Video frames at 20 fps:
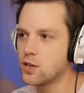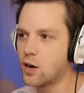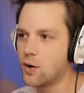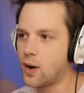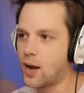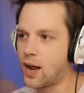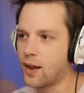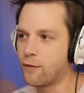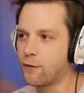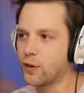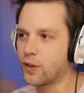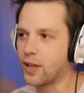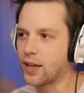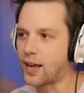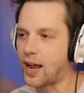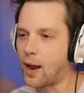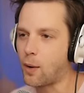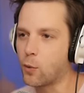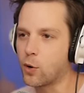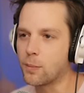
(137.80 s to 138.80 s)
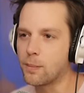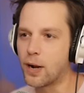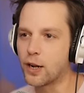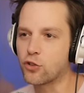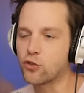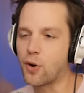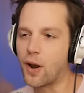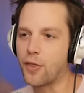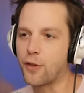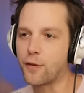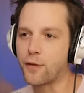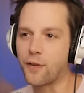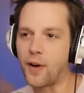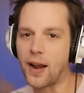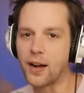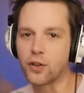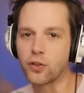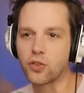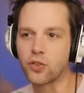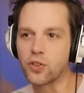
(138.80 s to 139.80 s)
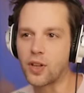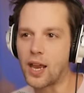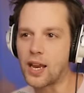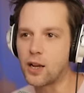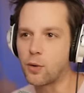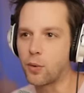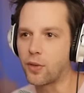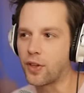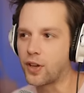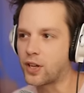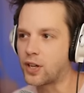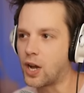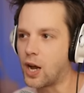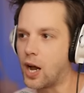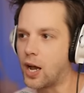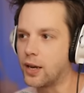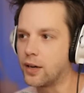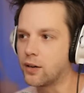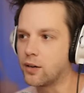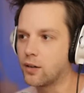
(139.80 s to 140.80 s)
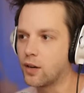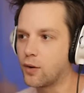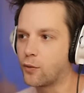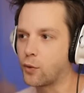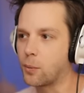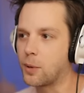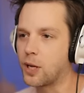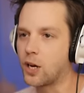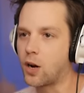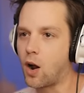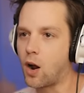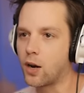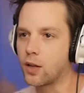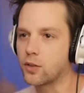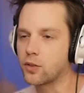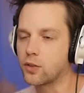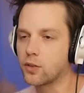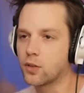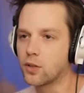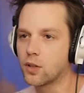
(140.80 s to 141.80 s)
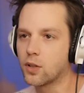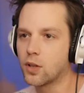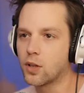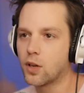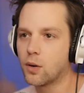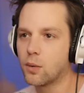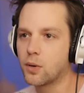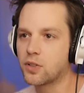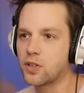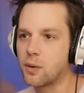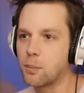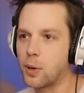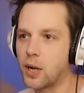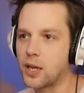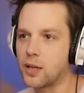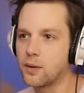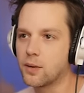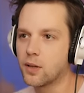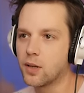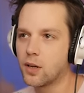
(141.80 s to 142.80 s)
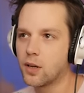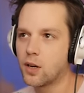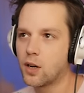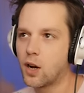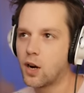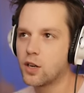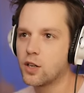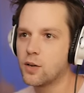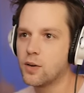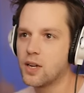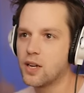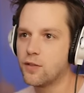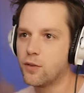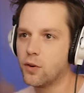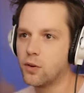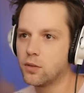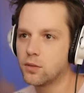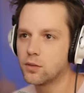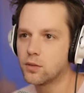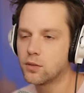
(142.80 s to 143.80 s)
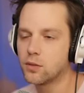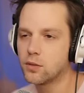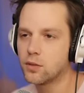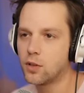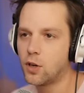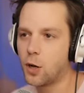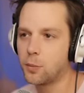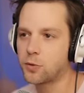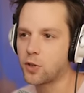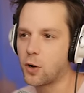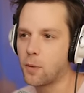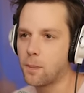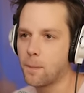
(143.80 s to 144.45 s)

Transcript: know, I feel like I would much rather fight a snake with a gun, if we're being honest. What's up, buddy? Are you evil? Hope so.